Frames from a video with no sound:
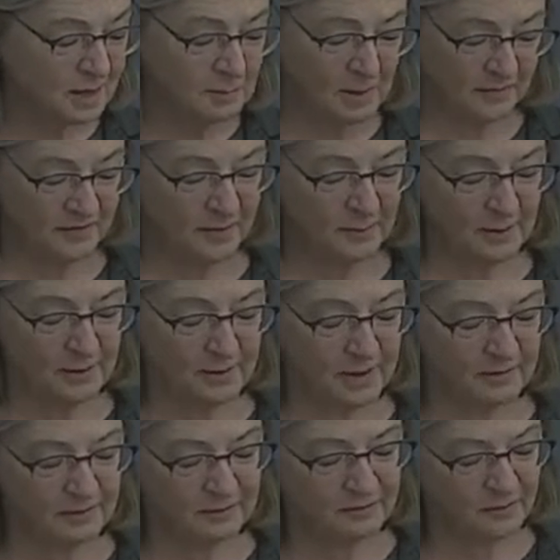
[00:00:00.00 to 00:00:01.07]
Above the
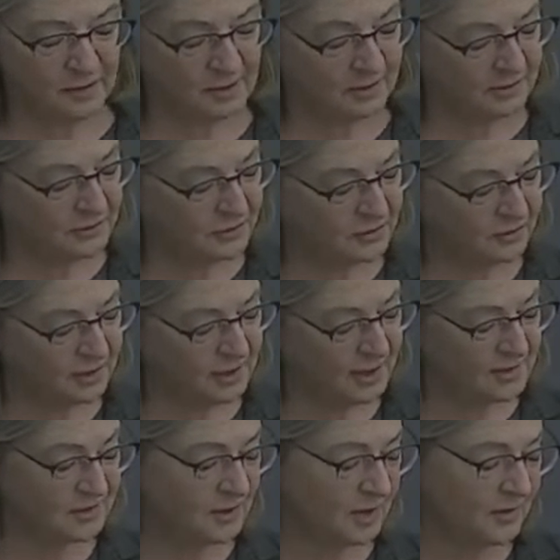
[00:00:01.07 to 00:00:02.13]
bark of a fallen
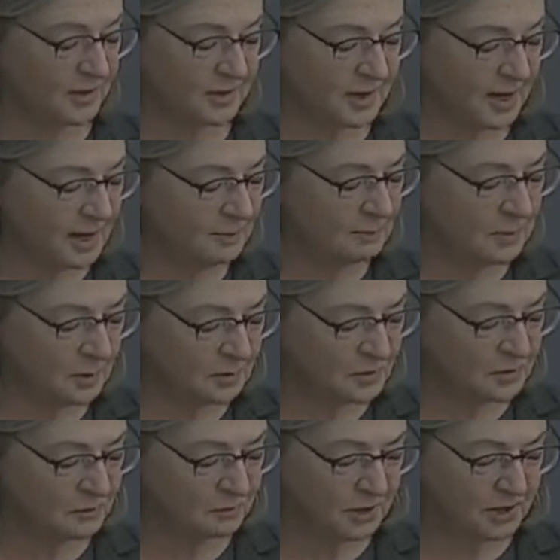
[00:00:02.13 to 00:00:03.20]
tree, I saw the
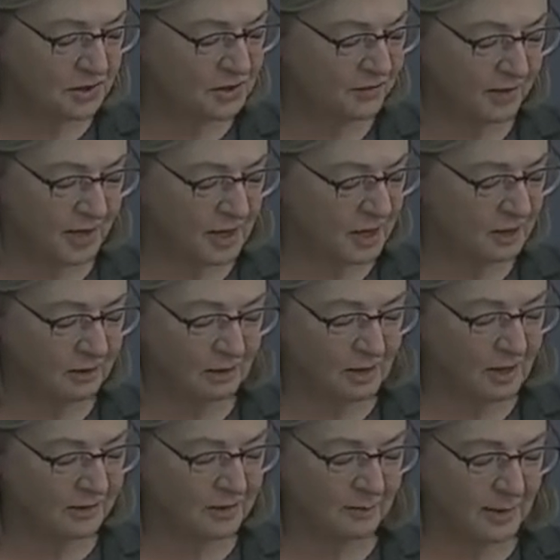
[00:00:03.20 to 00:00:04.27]
topmost ridge of hair
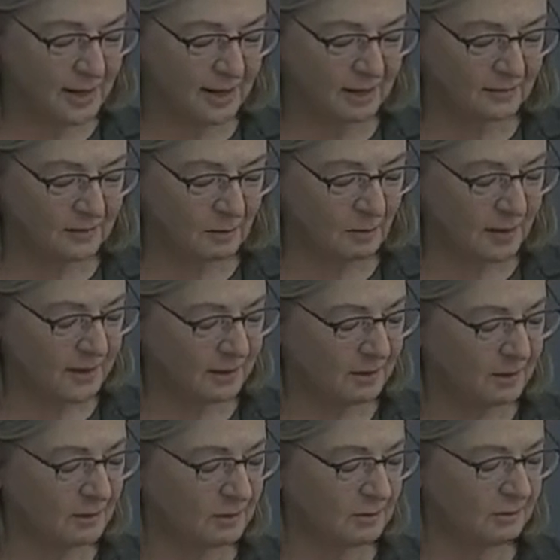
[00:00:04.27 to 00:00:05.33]
along the back of the
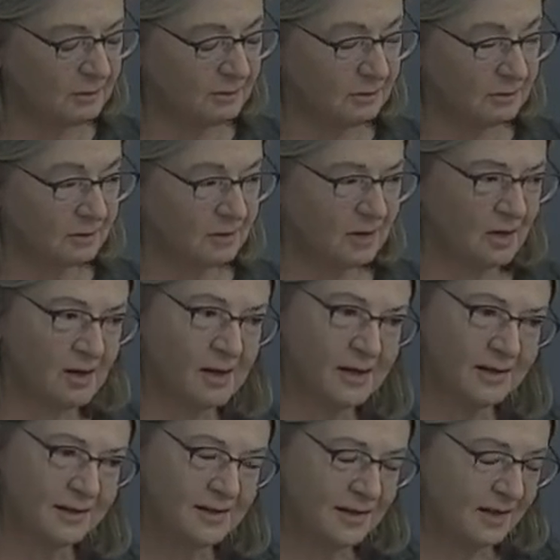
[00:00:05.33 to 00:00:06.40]
white goat
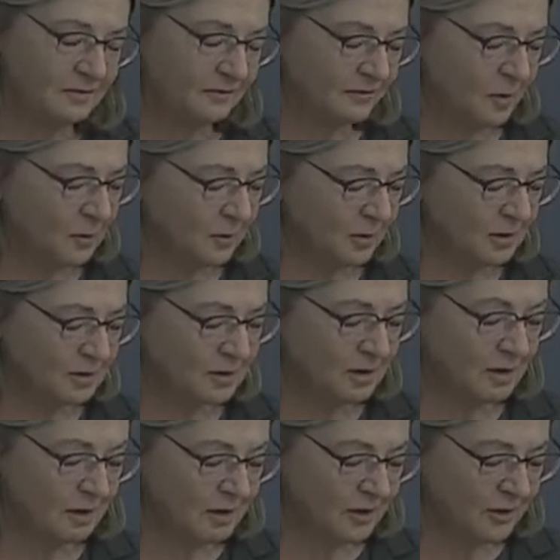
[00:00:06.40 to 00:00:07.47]
gone as I
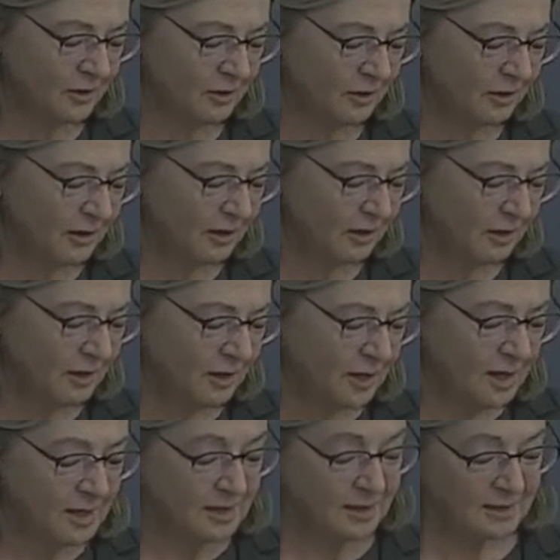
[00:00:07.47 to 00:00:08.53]
focused harder.
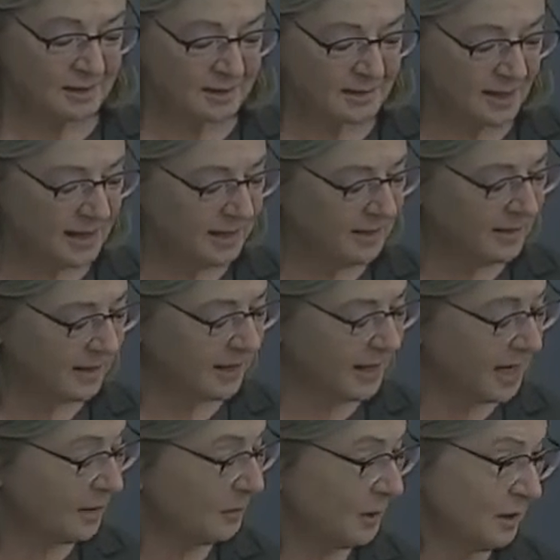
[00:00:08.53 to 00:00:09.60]
To the side of the
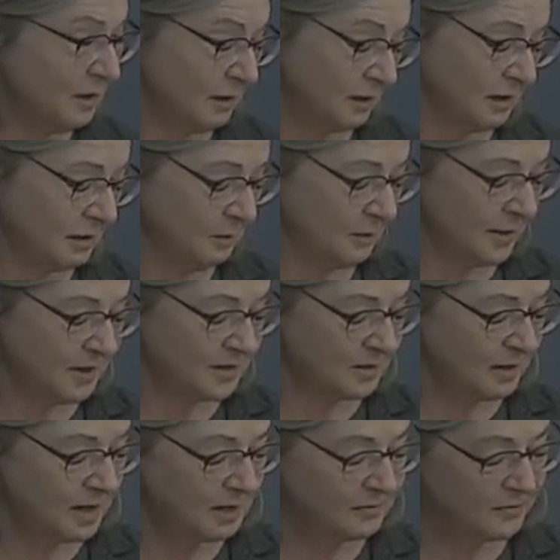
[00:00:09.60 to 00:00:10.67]
cabin, a little ways
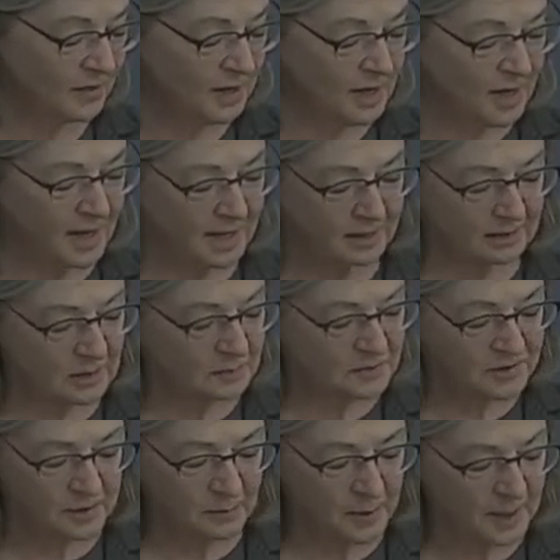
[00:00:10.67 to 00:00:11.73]
off, I
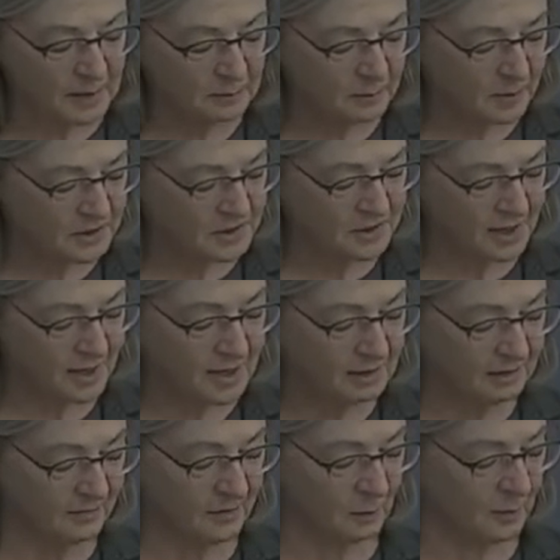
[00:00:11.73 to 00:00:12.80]
glimpsed the paintbrush
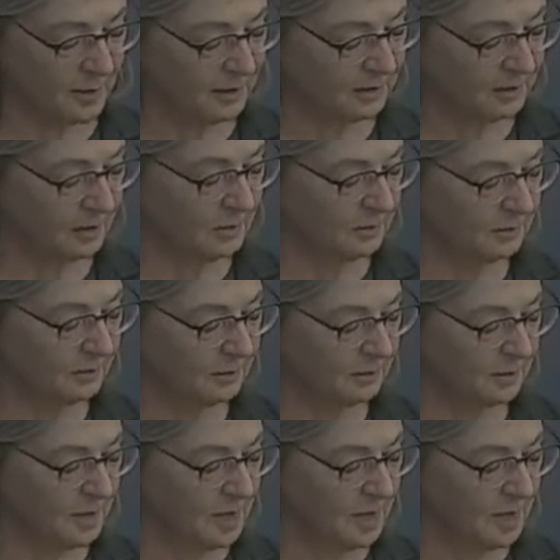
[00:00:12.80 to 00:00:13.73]
tail of the white goat.